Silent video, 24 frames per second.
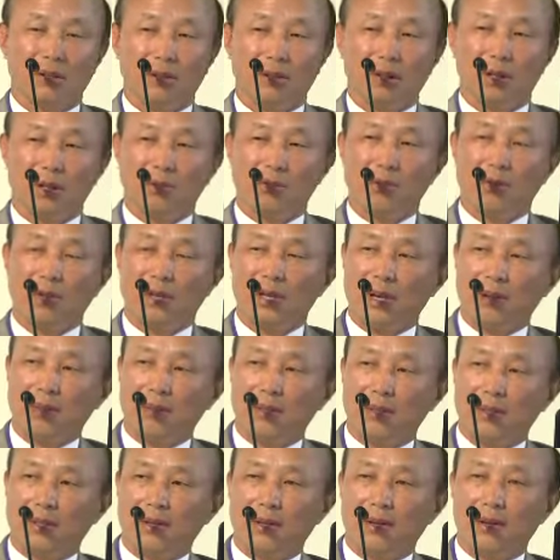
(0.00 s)
network
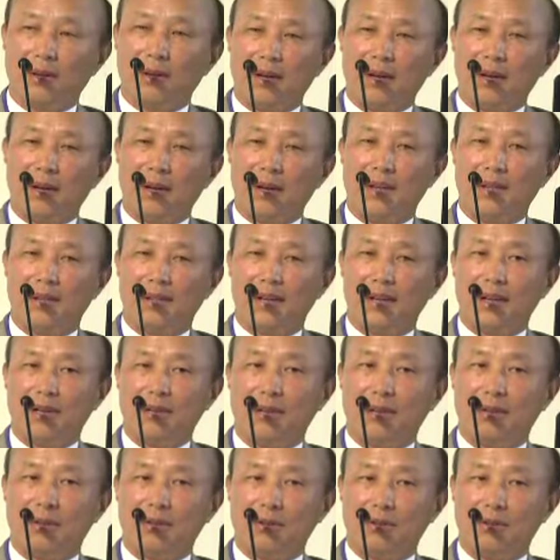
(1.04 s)
games as a